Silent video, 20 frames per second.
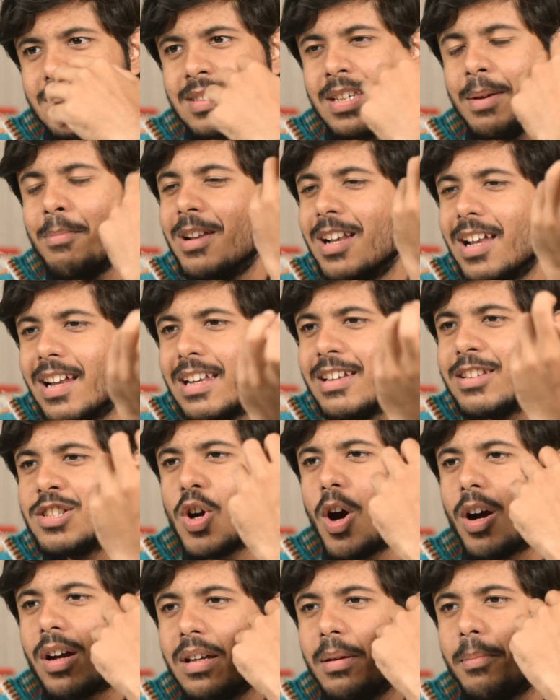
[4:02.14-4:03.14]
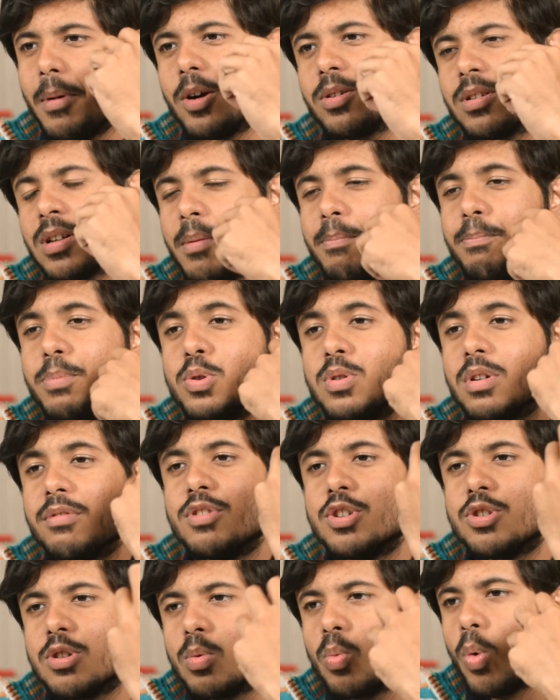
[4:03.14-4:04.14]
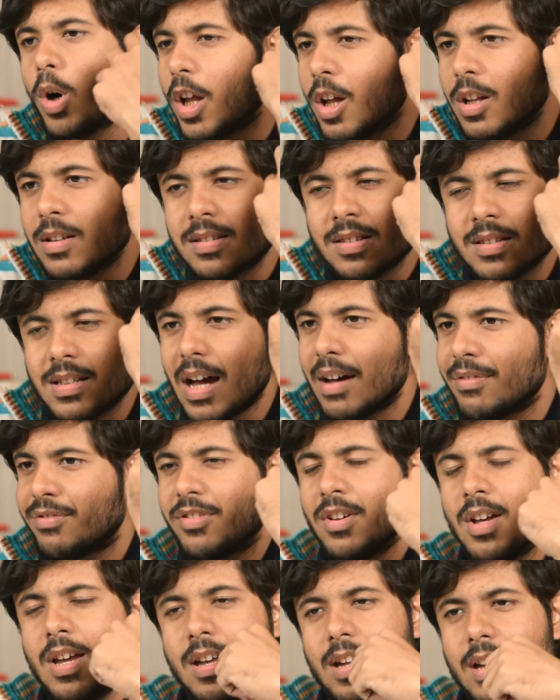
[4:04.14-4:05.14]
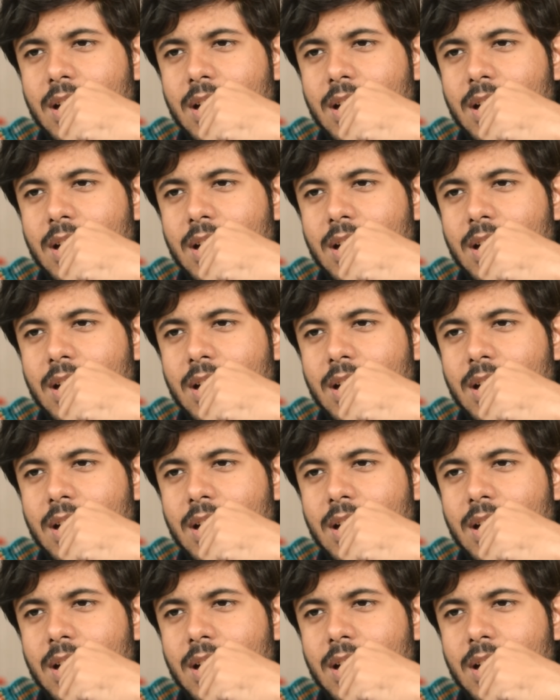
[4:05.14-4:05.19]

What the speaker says: similarly, talking about computer vision, what all stuff